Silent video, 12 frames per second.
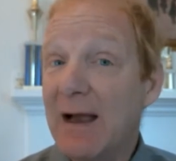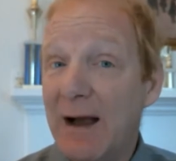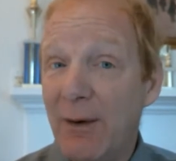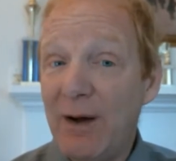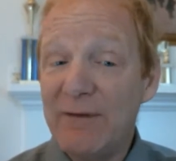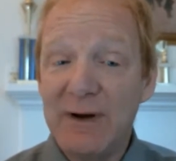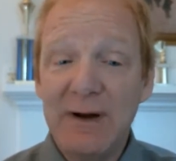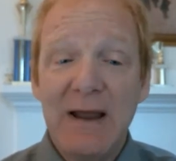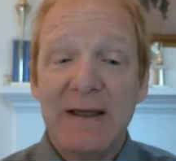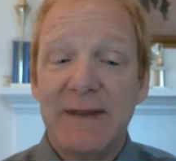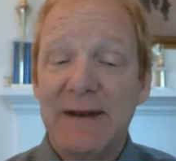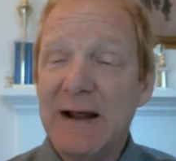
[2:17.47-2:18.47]
However,
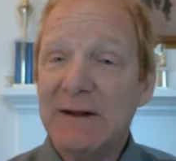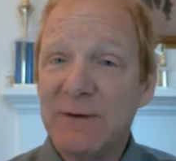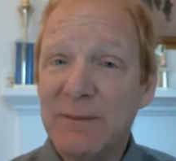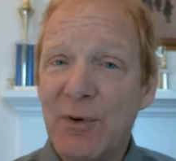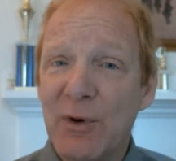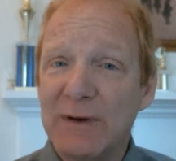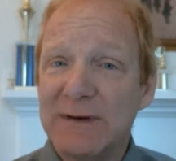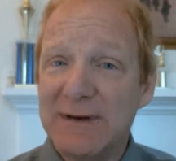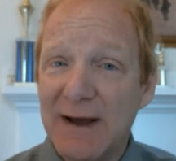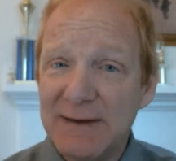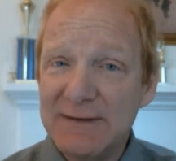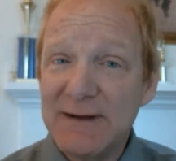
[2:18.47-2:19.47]
the next report
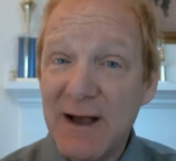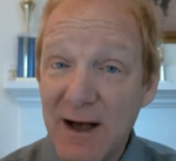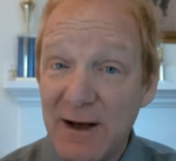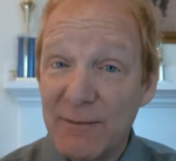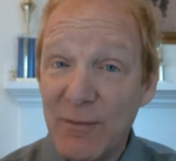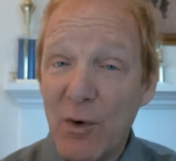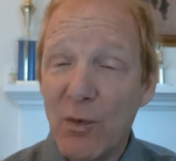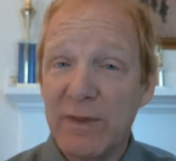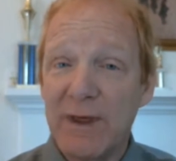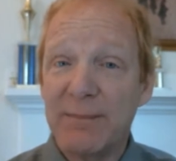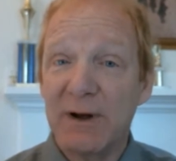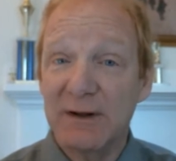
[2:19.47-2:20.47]
does come with
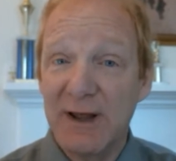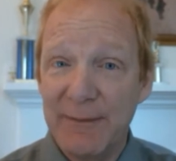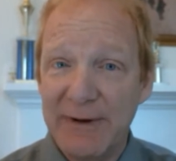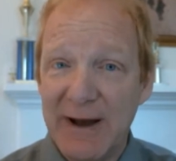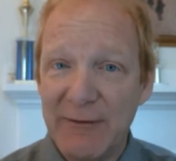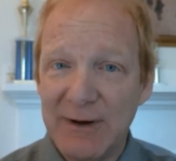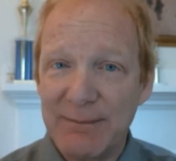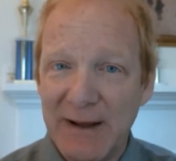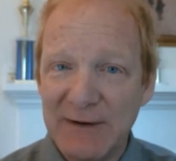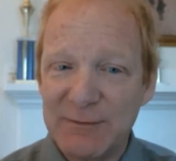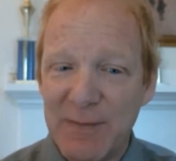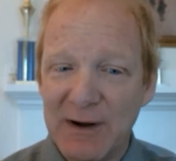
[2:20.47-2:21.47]
a preliminary
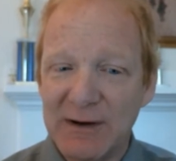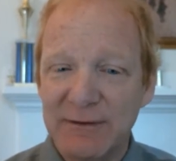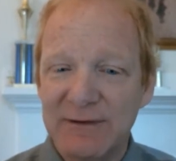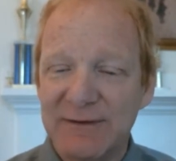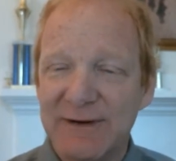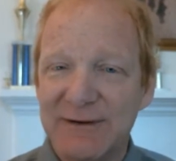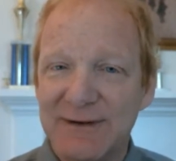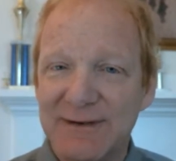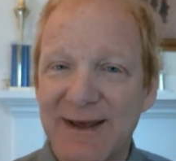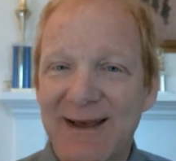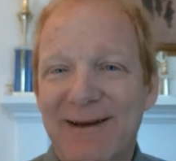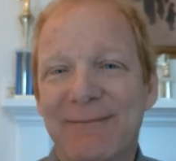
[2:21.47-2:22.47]
benchmarking revision,
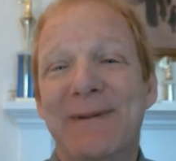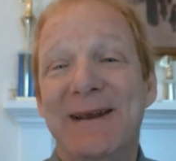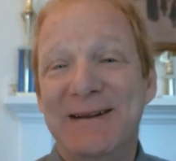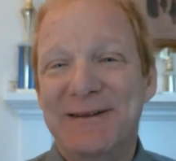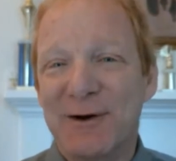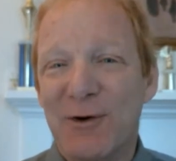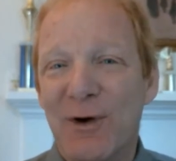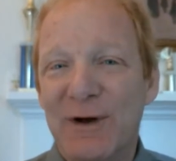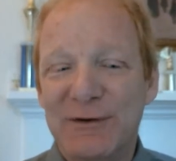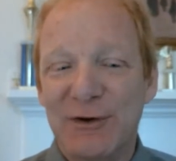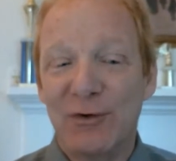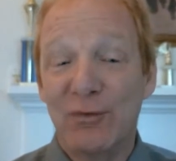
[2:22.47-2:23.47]
meaning they're going
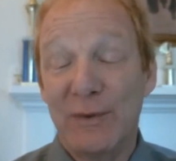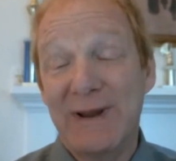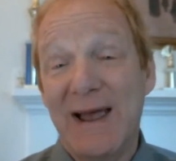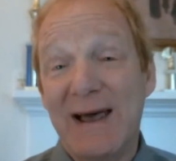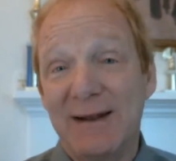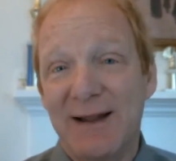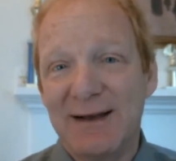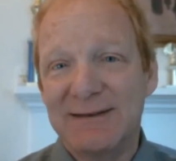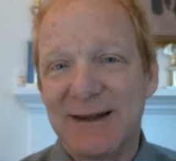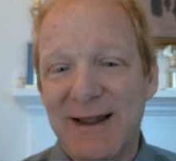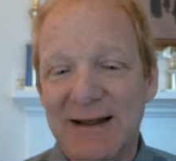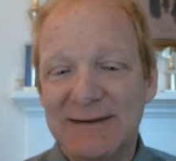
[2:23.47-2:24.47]
to reanalyze
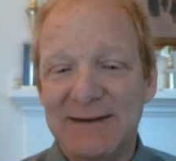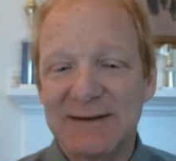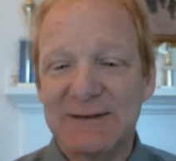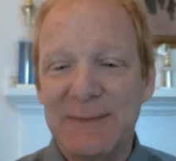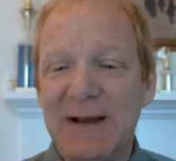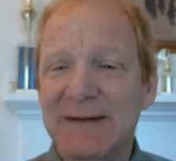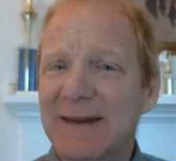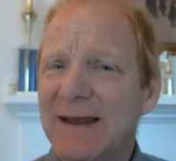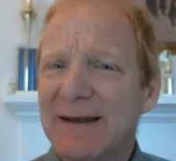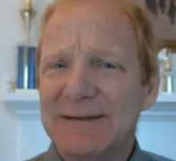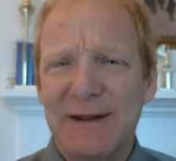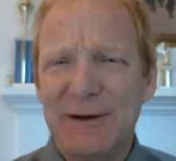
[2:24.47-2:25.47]
the last 6 months,
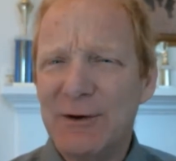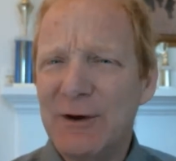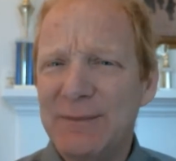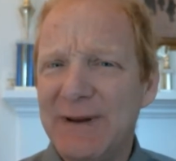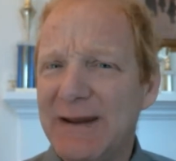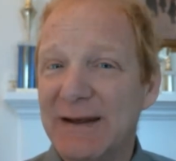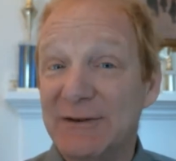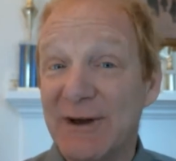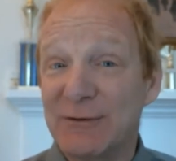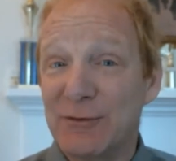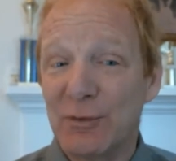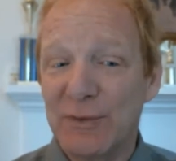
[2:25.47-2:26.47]
so there could be a
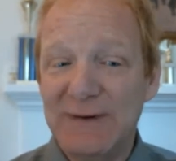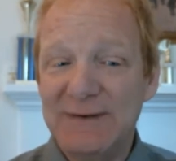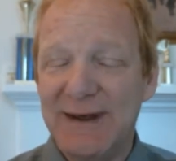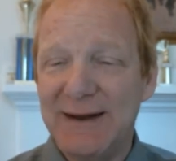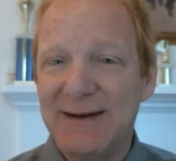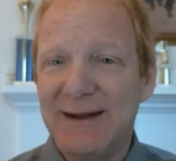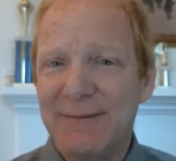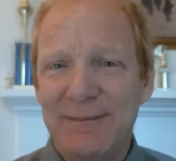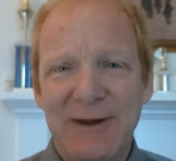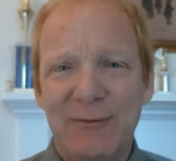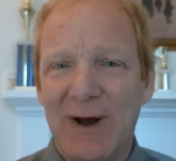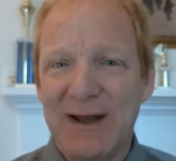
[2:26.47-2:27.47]
general reset.
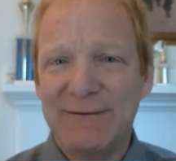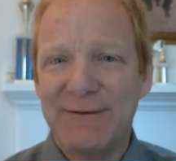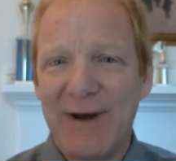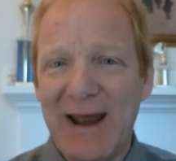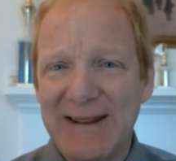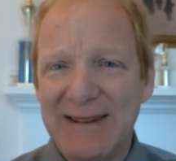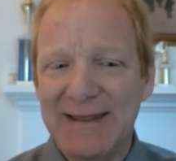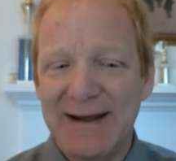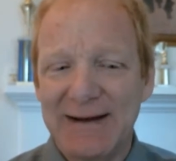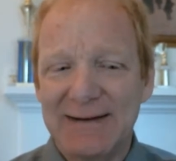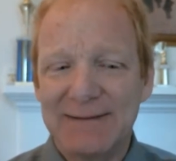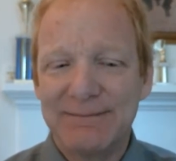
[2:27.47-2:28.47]
Be ready for
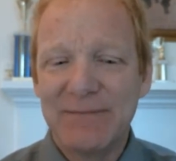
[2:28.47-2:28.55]
anything.